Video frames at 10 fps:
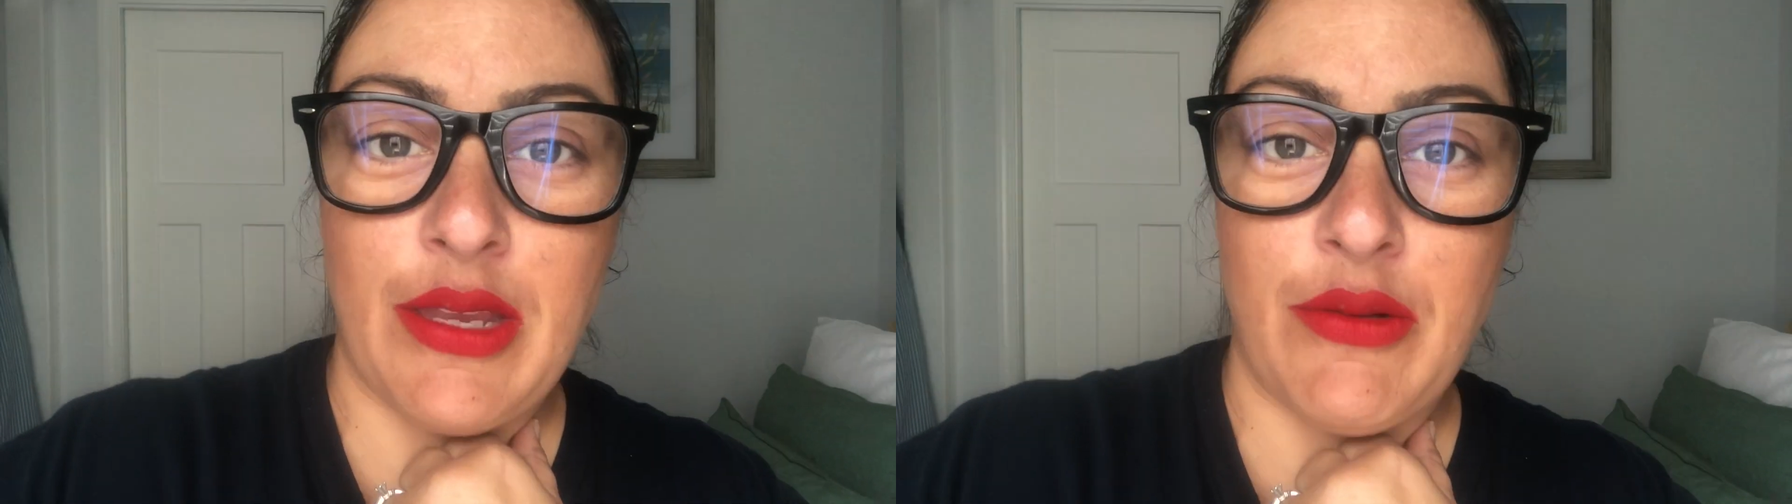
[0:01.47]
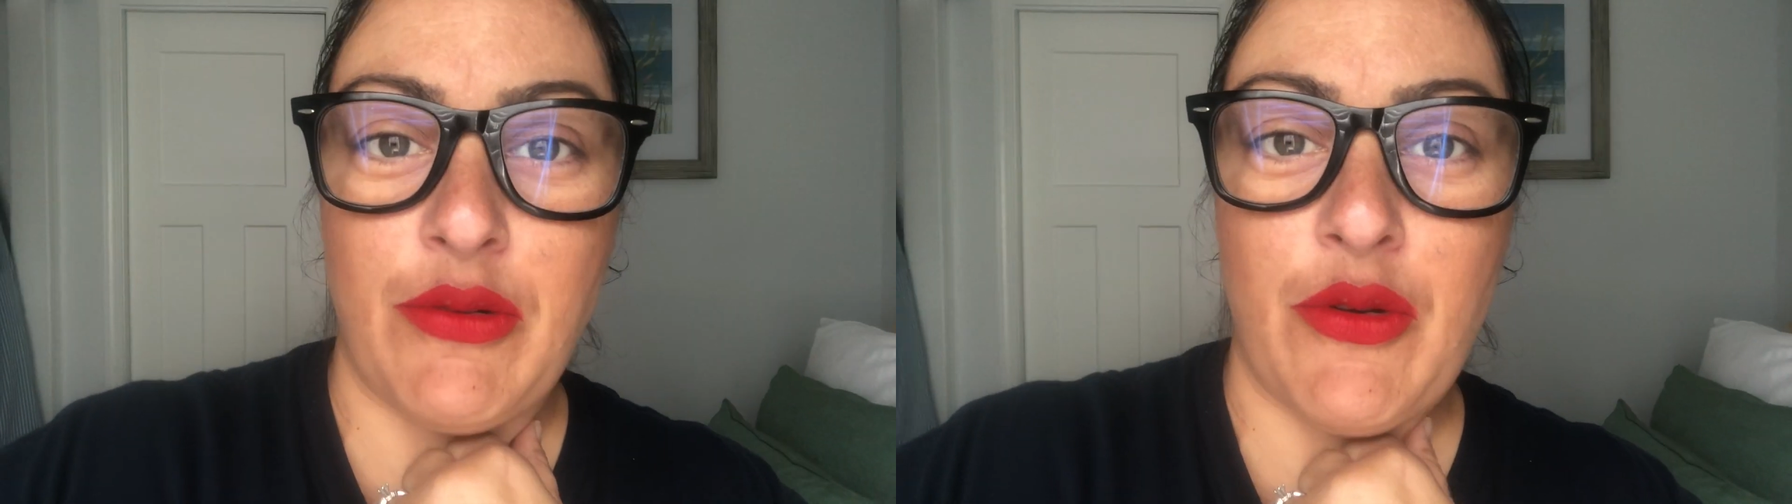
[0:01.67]

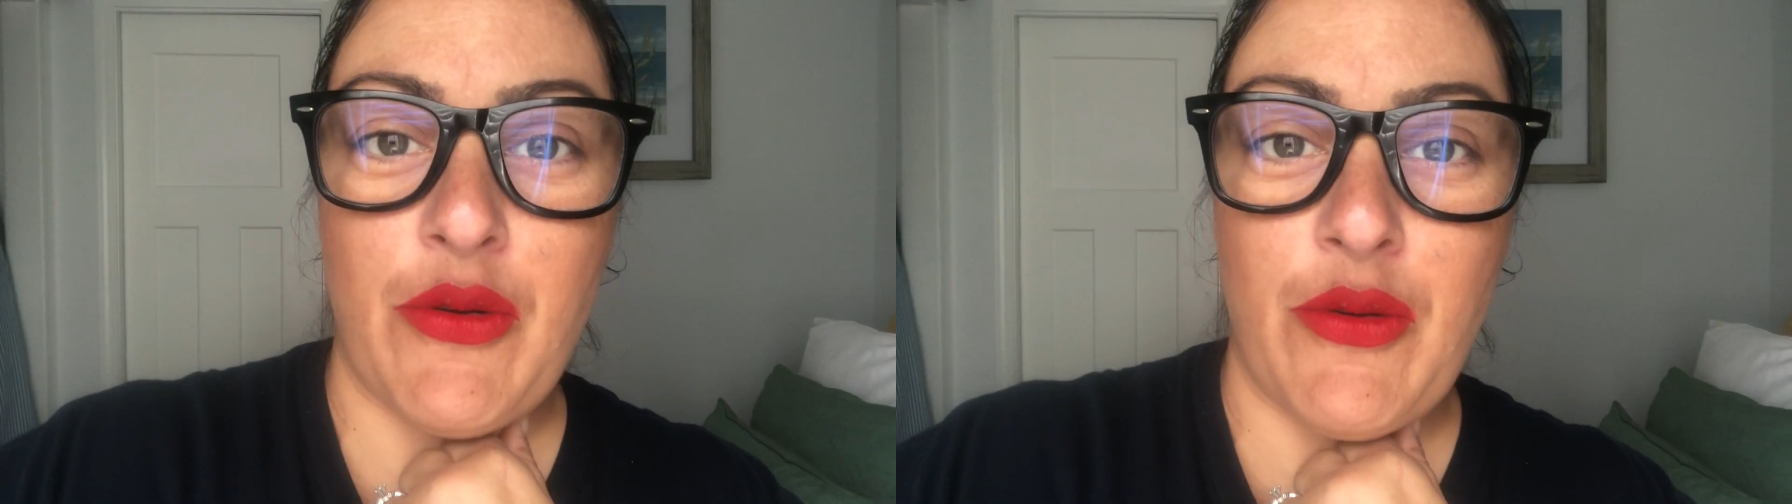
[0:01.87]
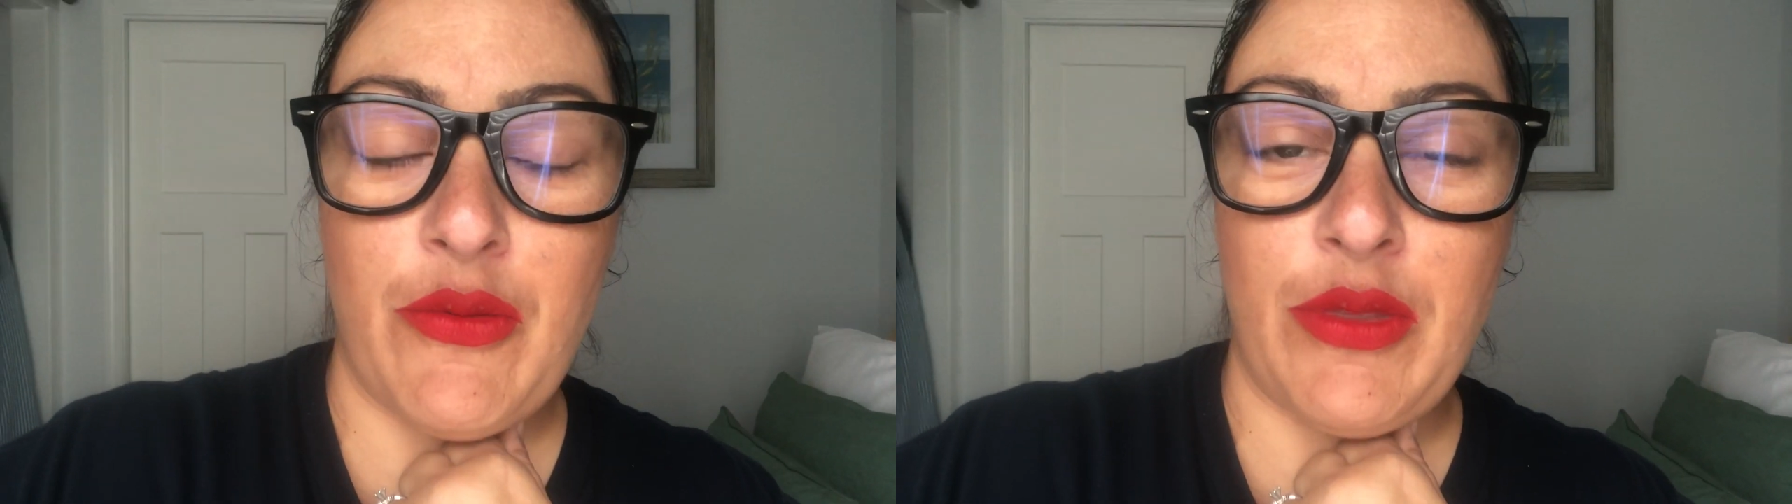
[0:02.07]
You
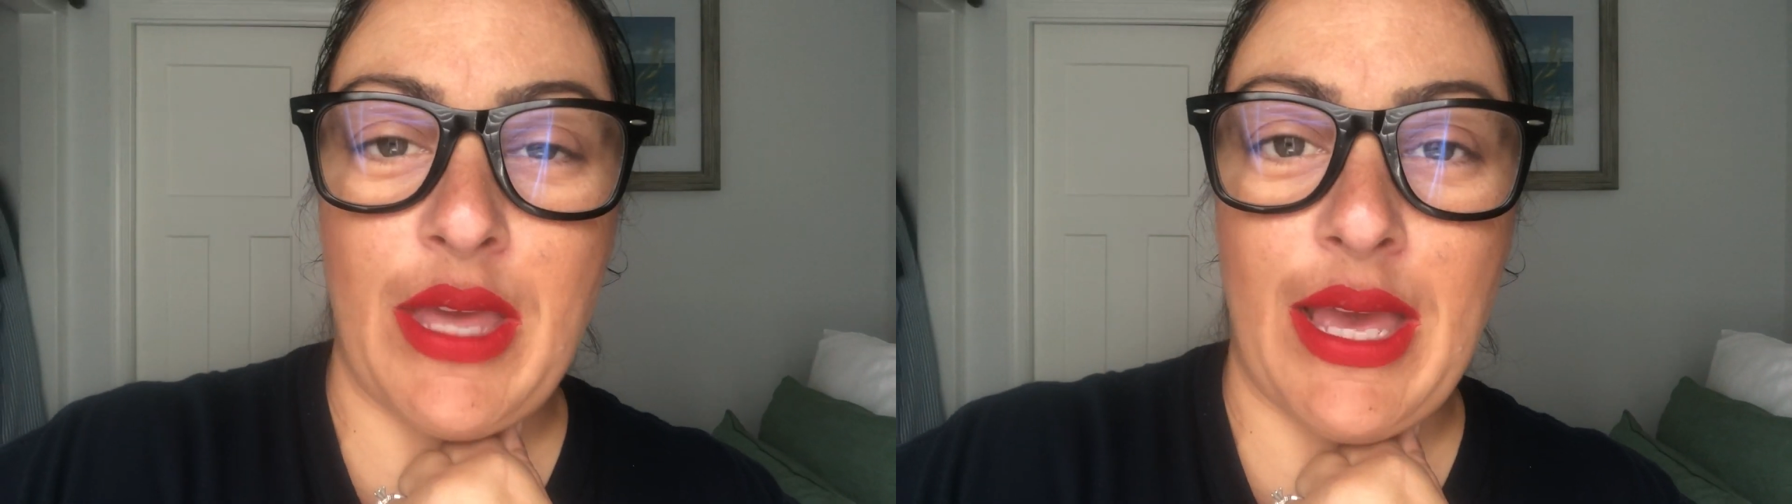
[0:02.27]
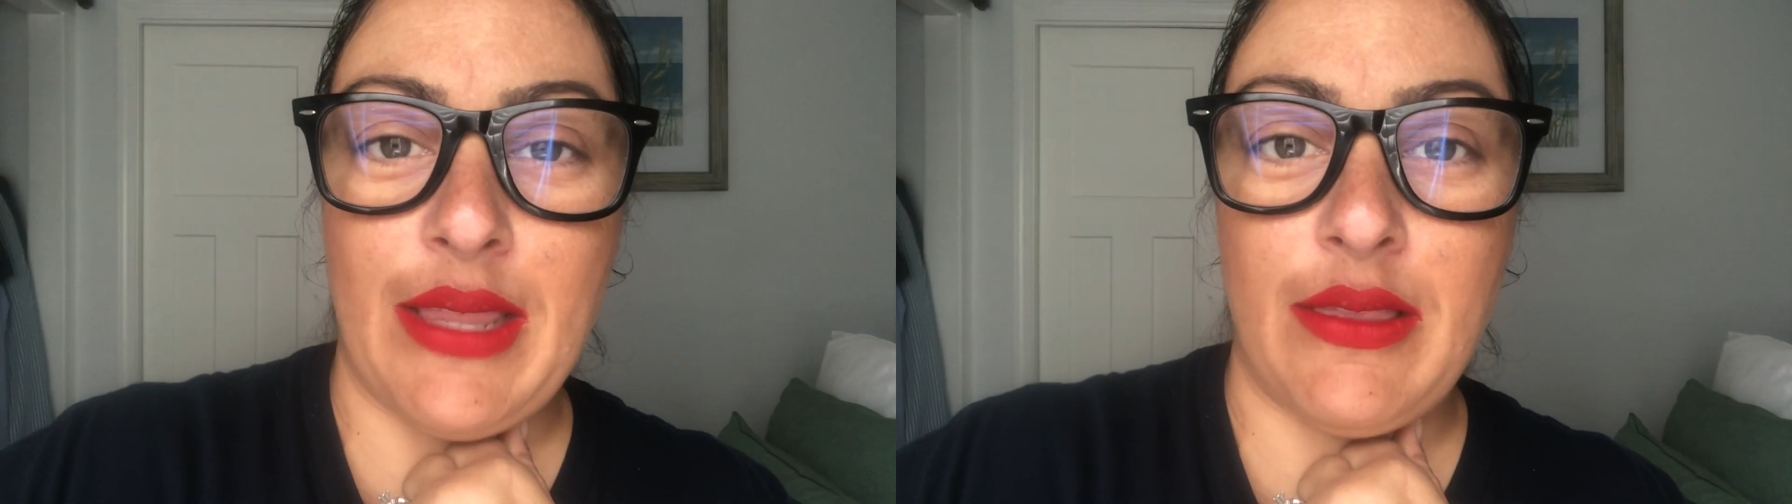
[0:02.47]
know
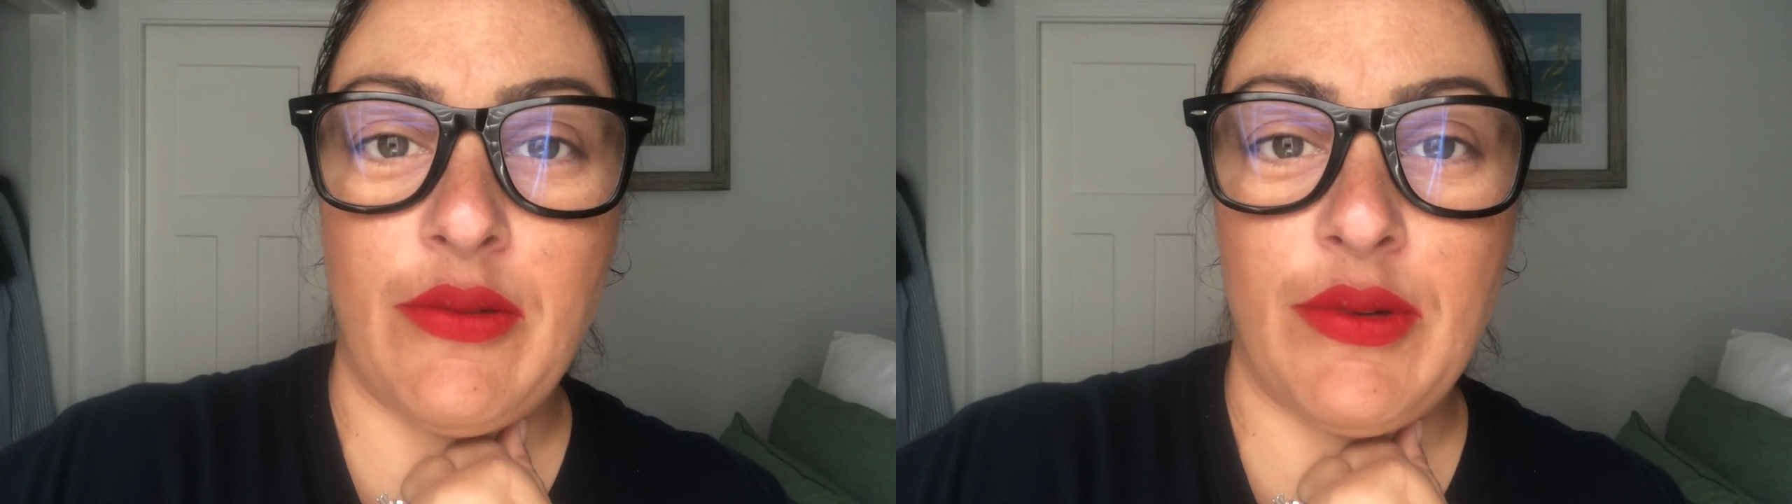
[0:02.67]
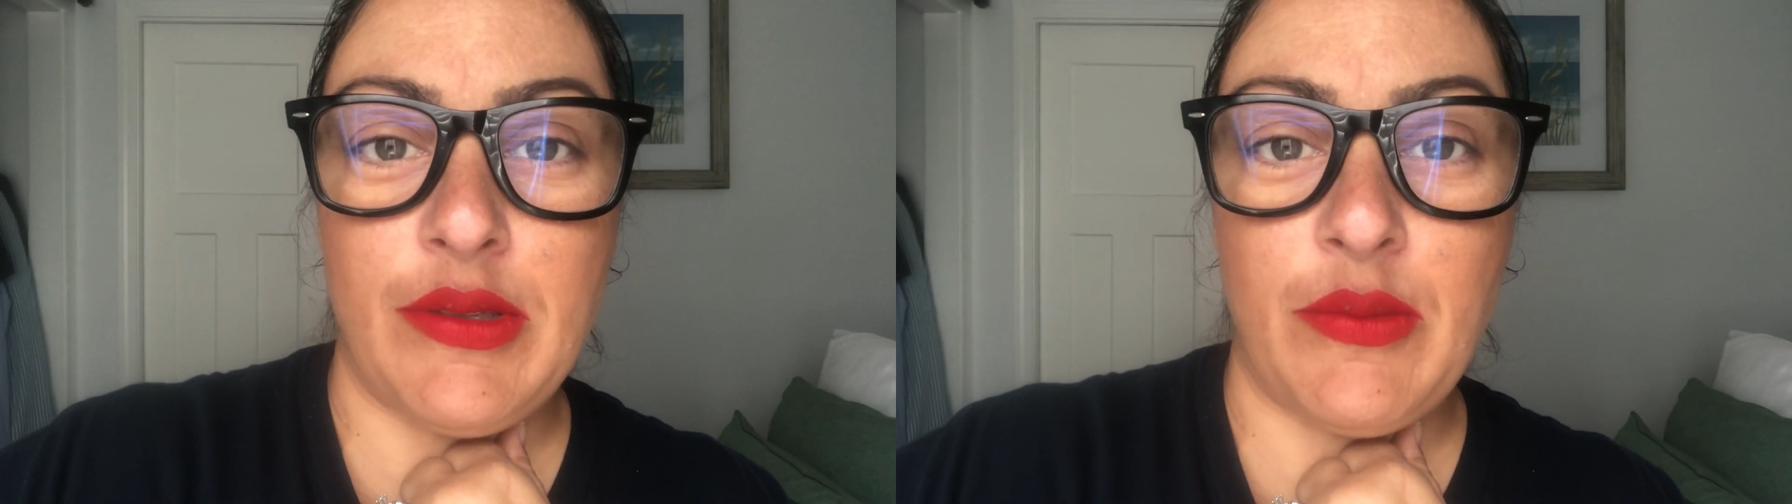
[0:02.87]
that the
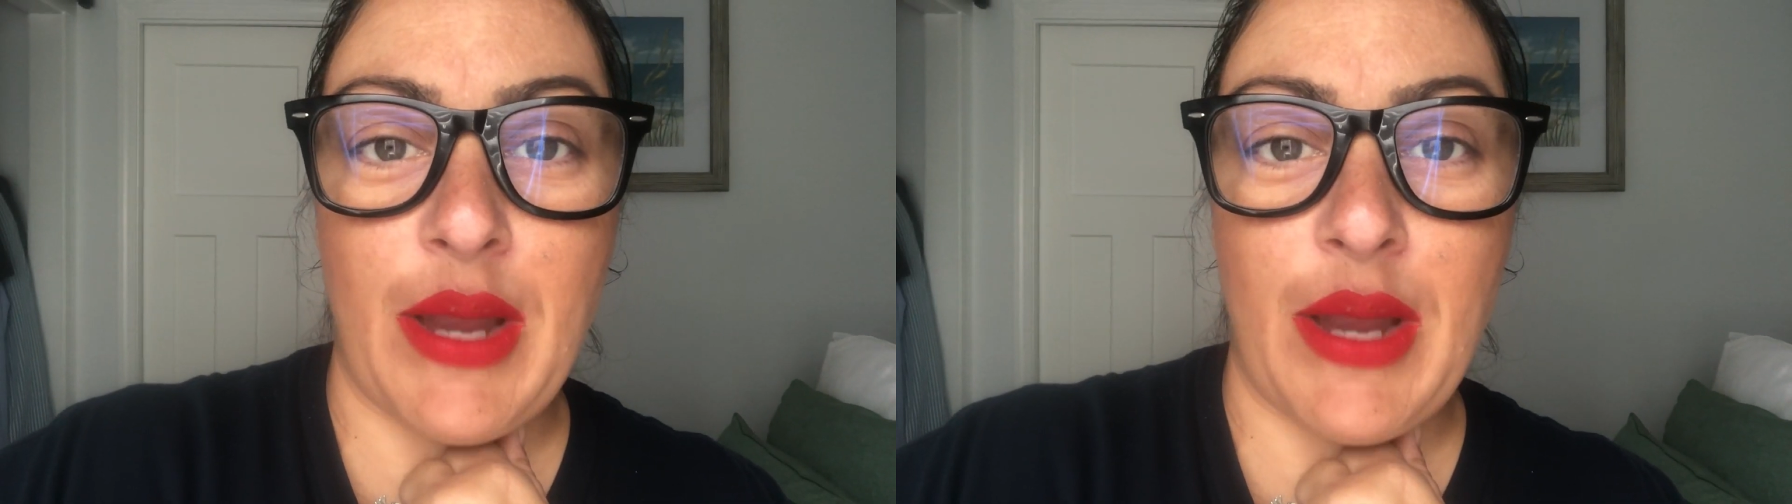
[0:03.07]
reason why